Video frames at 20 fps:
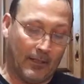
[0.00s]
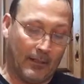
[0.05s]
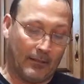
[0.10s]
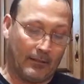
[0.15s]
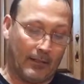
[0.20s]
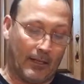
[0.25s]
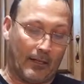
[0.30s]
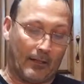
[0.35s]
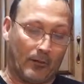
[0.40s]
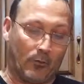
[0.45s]

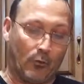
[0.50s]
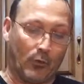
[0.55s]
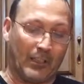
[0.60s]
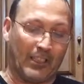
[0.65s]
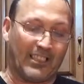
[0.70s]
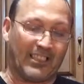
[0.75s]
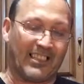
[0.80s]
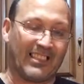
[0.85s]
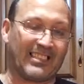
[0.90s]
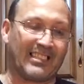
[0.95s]
Now, what
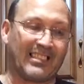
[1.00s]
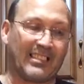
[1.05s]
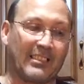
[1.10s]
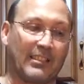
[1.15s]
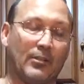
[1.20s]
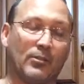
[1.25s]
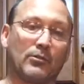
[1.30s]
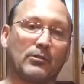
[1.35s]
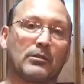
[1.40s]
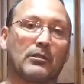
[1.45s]
it does, it
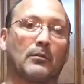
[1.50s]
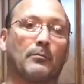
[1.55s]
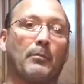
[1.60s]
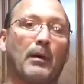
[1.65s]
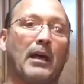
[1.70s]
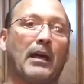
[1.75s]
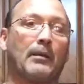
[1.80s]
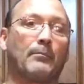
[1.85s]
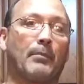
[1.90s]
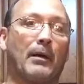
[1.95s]
kills the
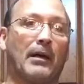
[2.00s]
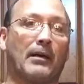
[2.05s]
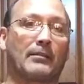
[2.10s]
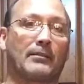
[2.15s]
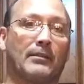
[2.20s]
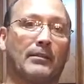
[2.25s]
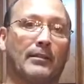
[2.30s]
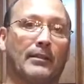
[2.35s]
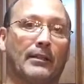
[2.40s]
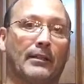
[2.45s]
bad
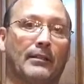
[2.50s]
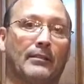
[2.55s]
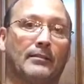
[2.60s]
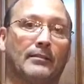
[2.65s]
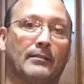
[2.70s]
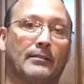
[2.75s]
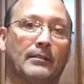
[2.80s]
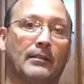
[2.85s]
bacteria,